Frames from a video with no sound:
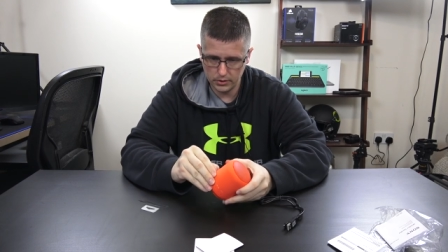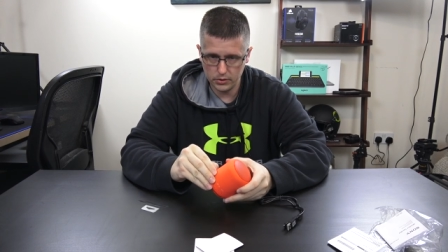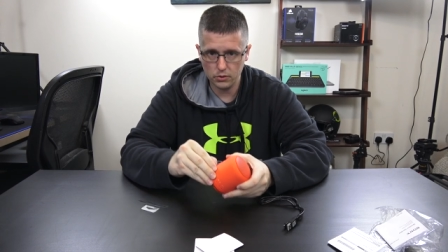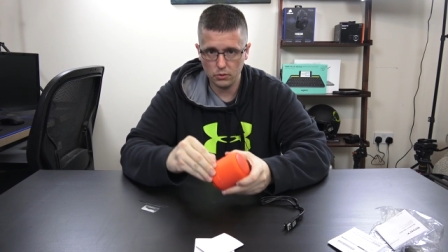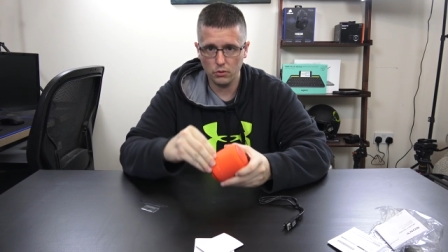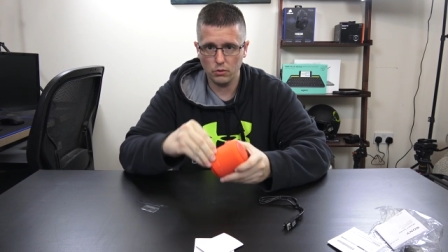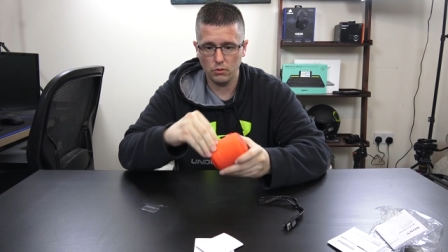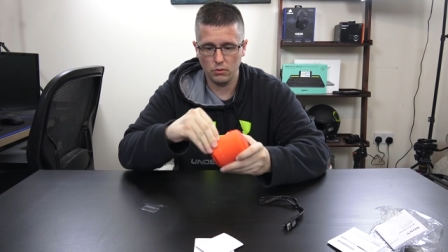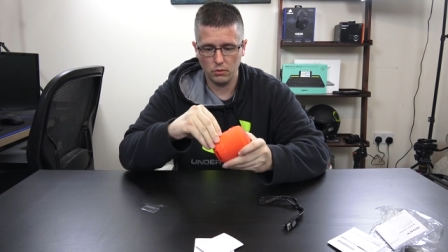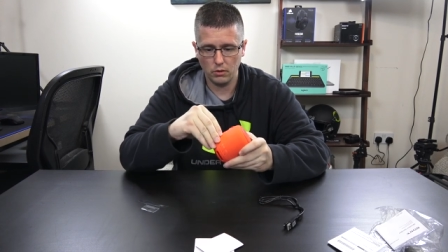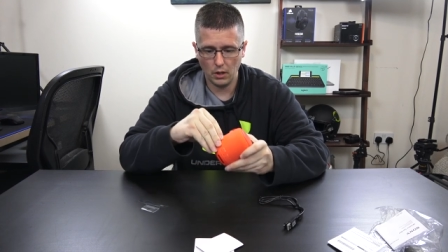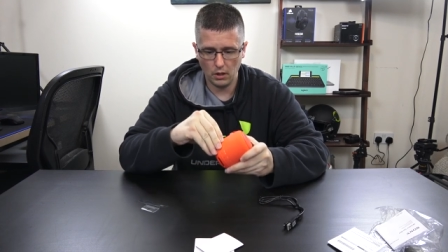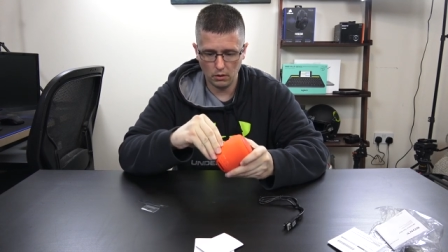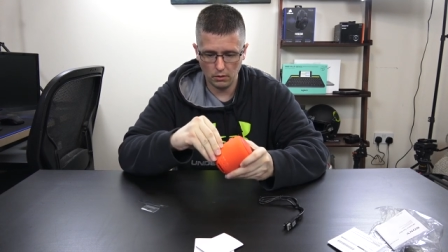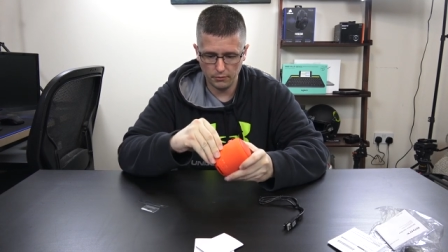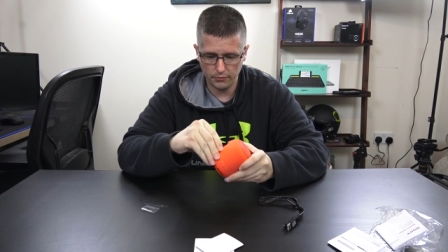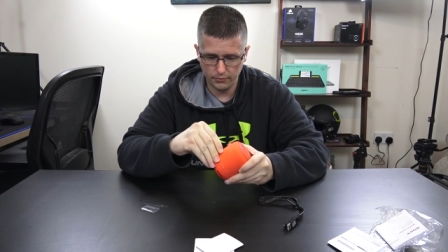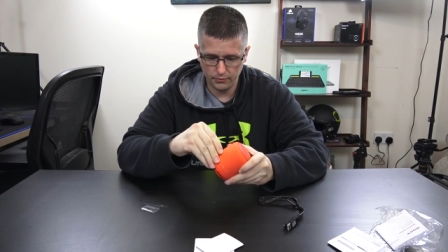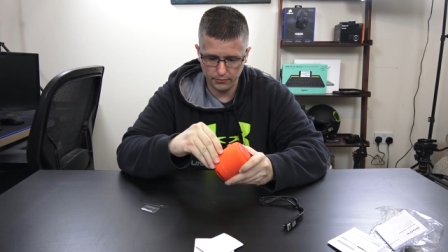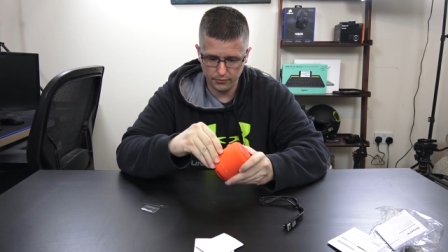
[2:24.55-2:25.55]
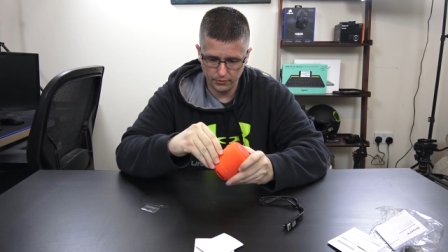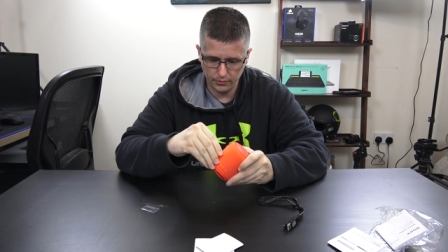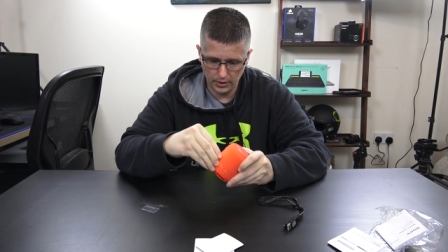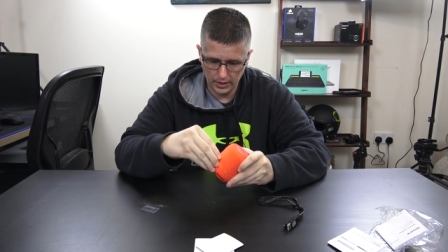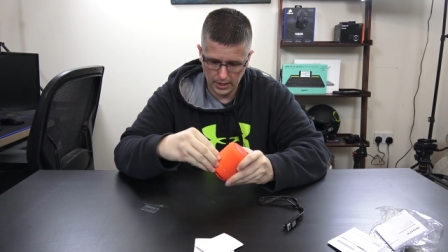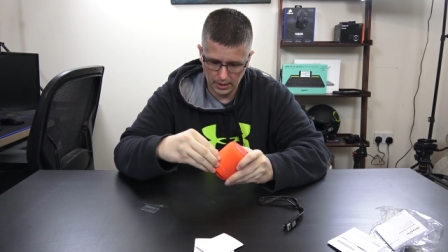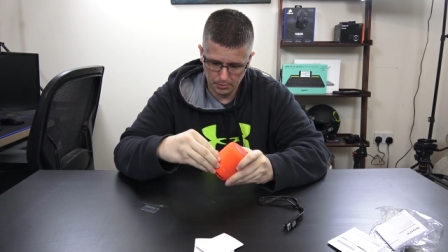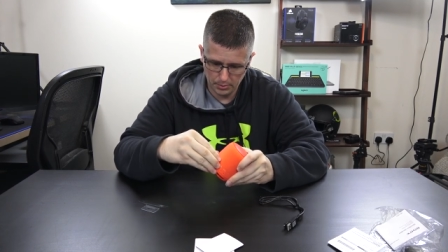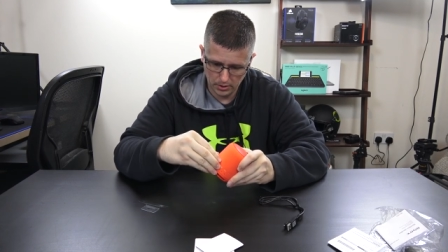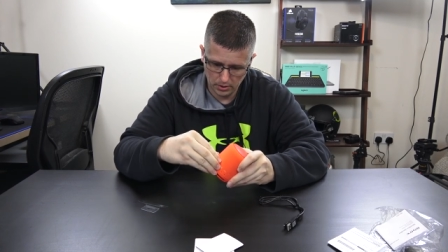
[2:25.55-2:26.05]
So you got a little
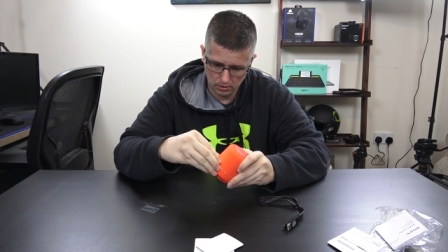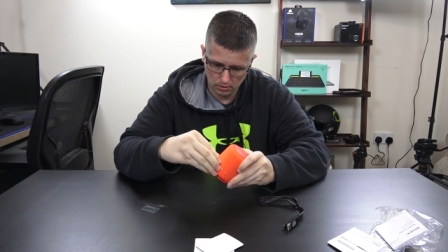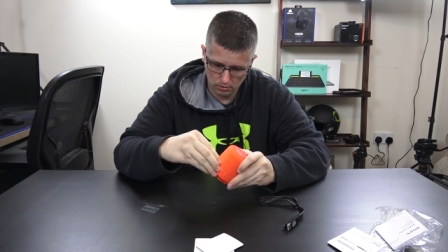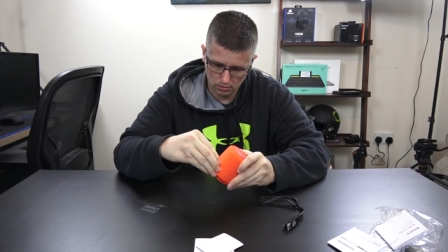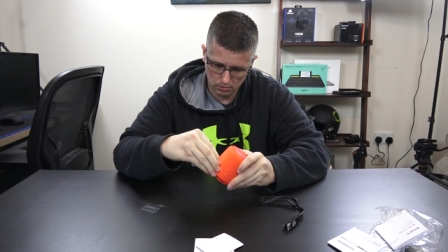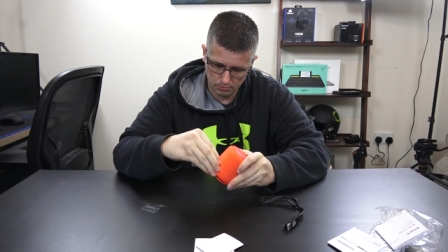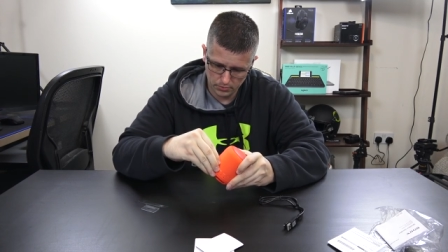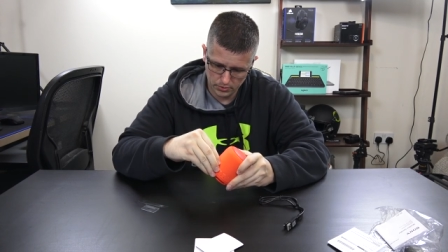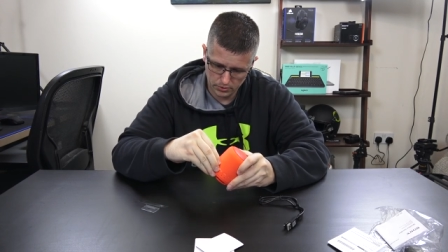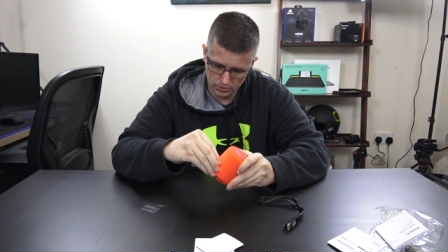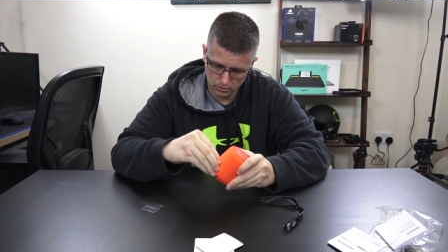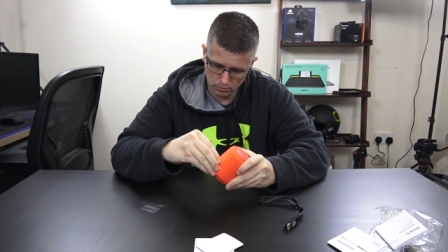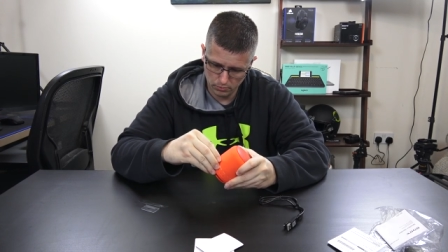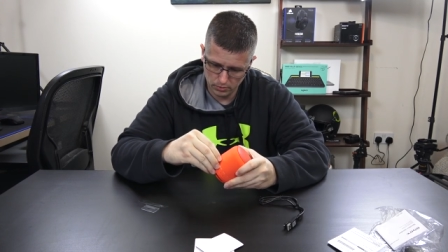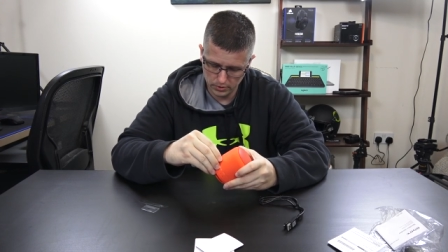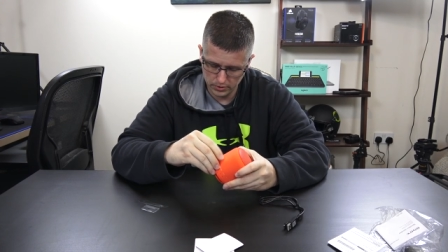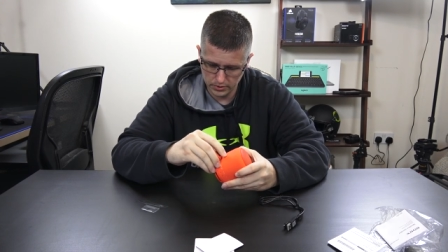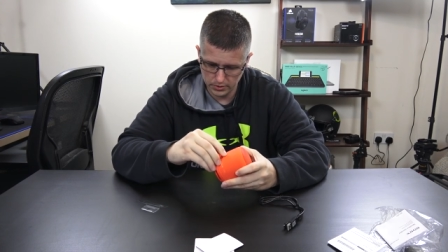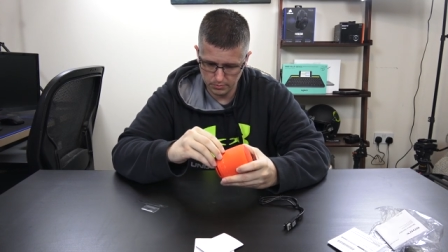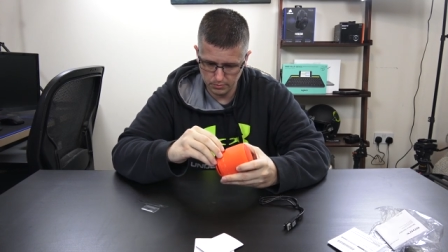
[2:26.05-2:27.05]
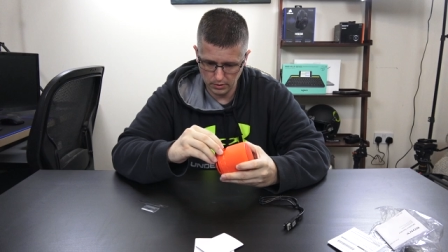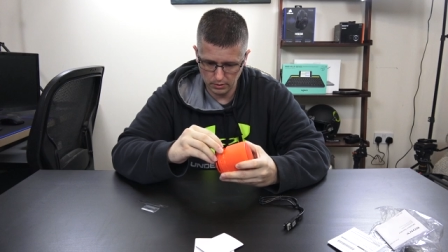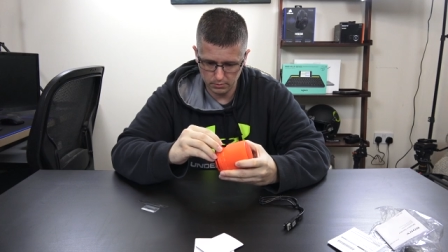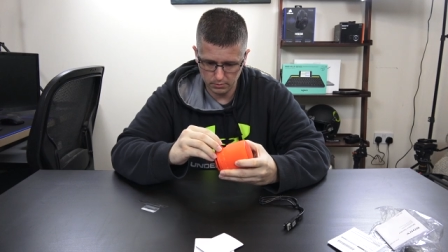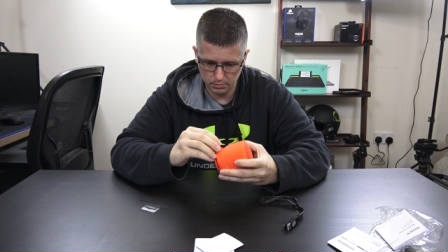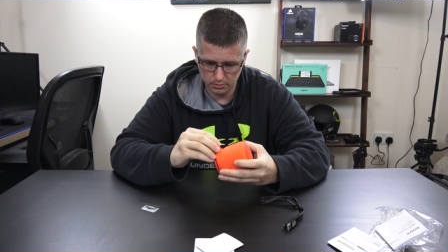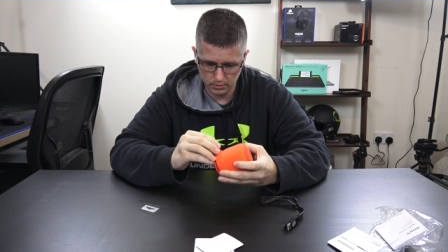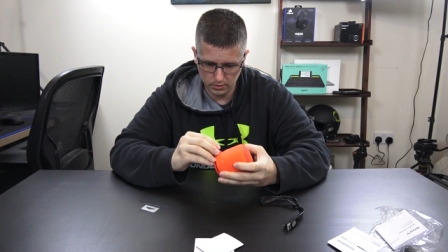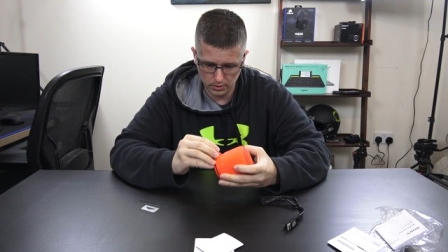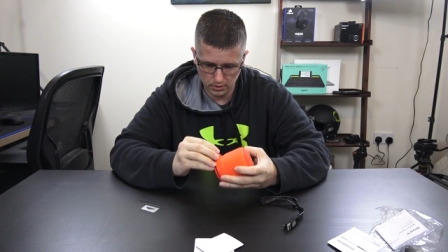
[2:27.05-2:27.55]
flap here, and I'm assuming this is
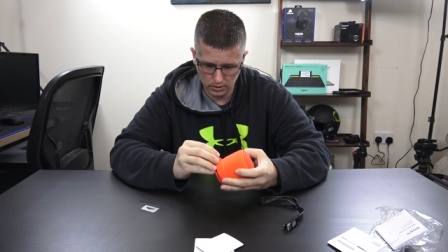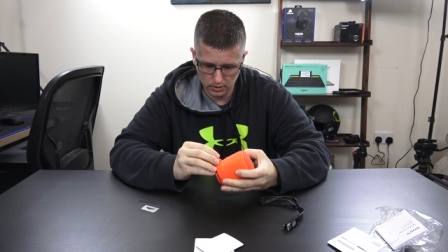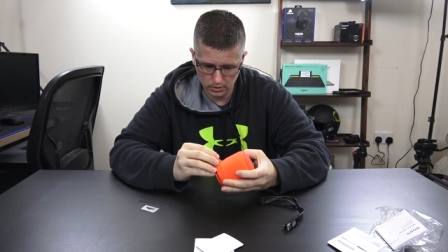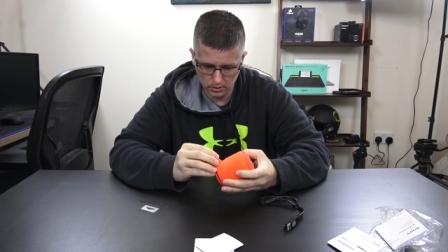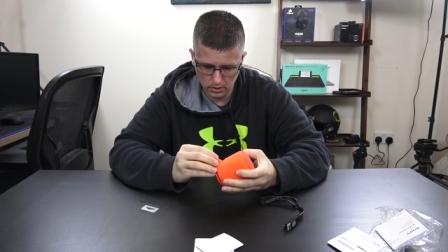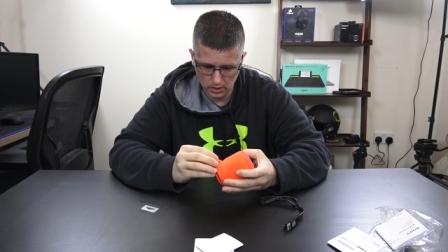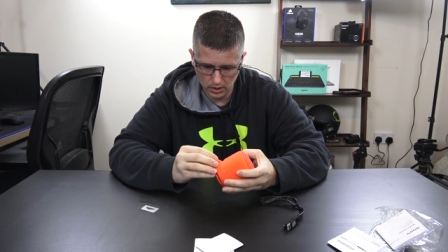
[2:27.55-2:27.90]
probably